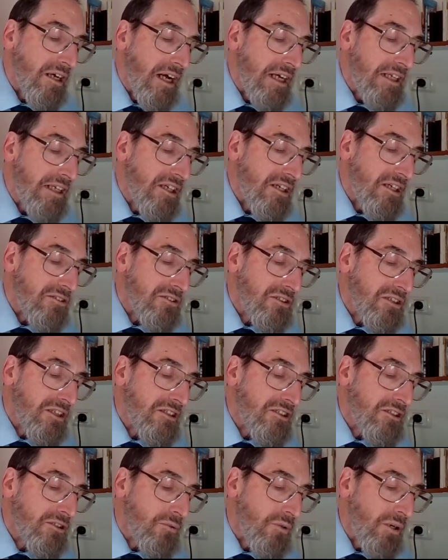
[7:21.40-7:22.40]
Ideal
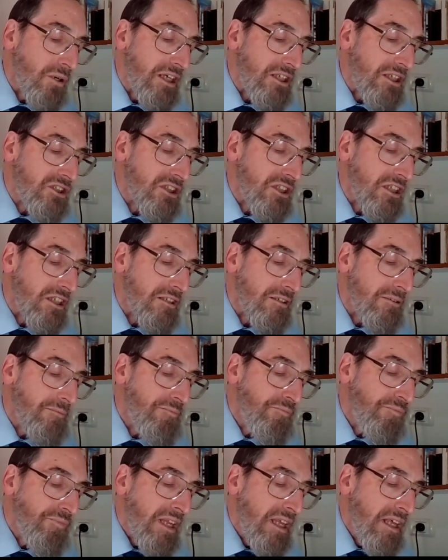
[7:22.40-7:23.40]
situation,
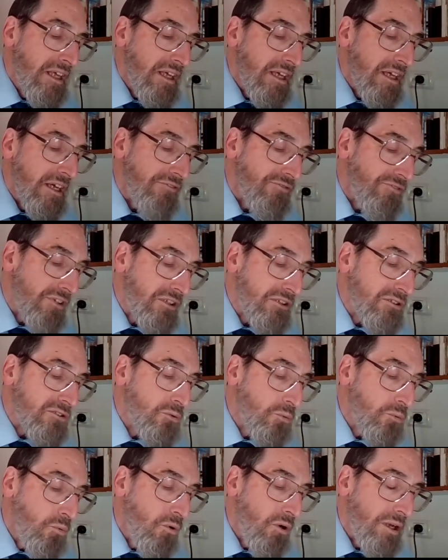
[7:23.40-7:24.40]
if there's
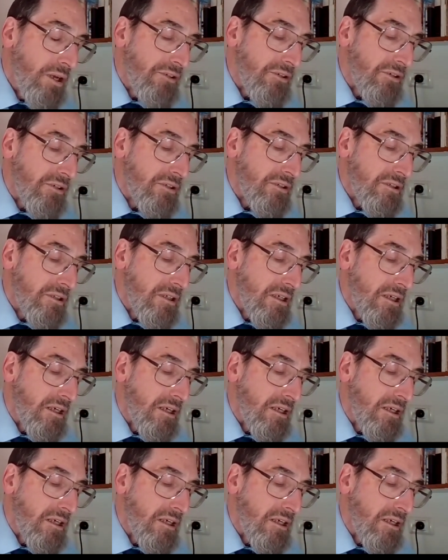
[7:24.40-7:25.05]
water,